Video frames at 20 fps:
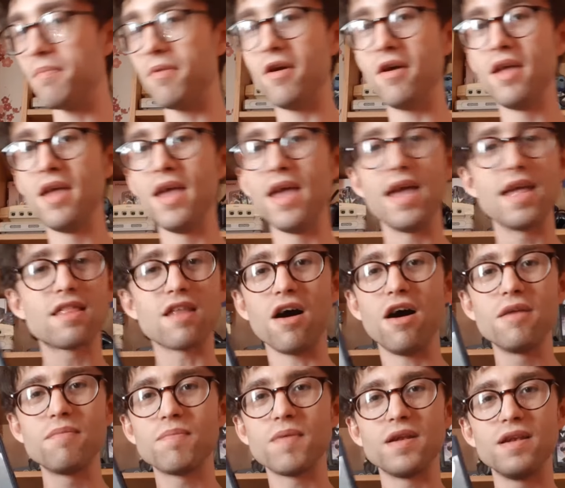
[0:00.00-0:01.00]
But it's
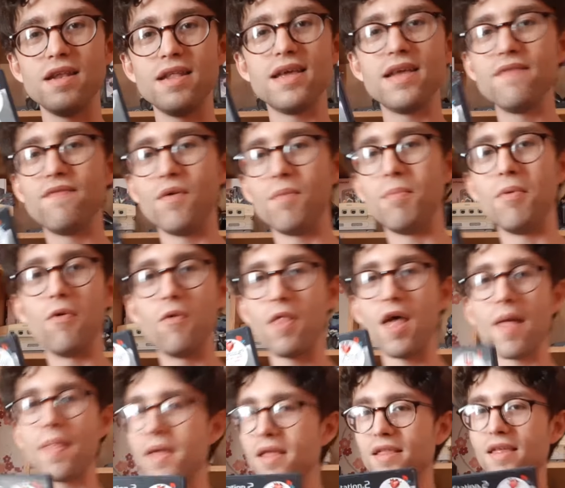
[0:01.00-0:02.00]
unbelievable
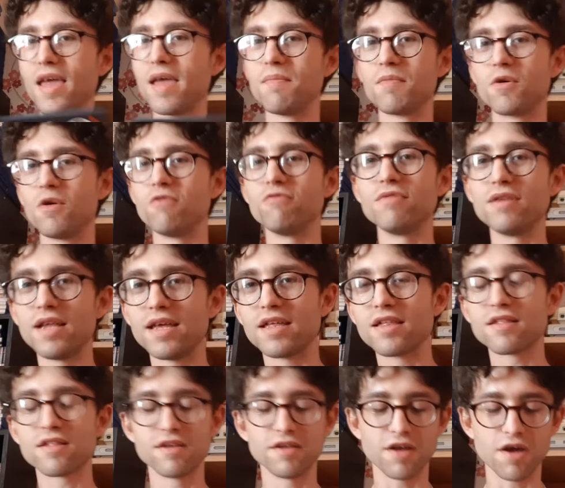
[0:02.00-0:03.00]
that this game got
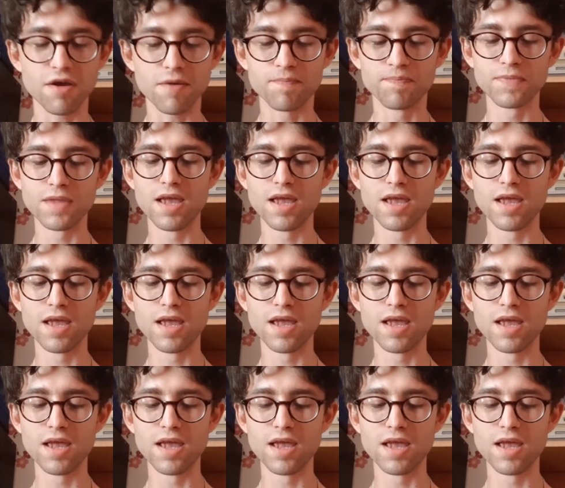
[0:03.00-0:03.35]
released, you know.